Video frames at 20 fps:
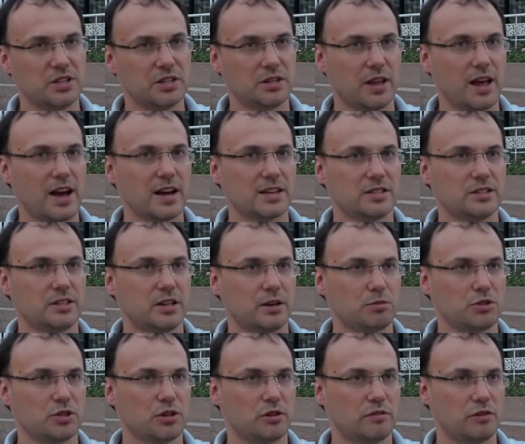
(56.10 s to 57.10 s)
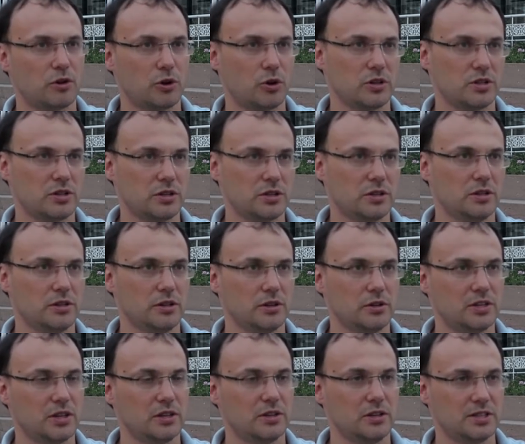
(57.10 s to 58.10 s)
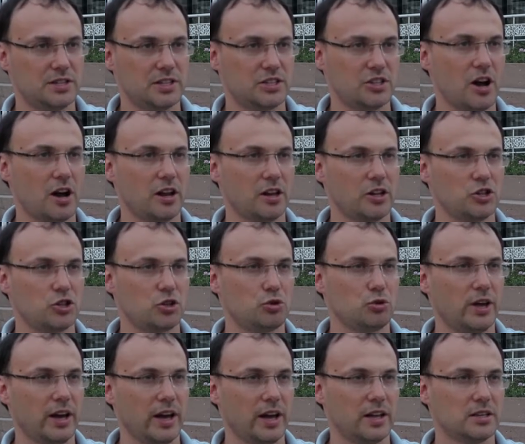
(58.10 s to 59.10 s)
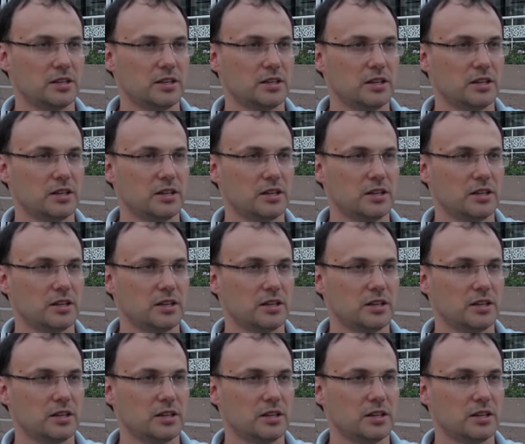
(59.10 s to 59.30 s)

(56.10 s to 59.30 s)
it lags in terms of, it's a challenge to get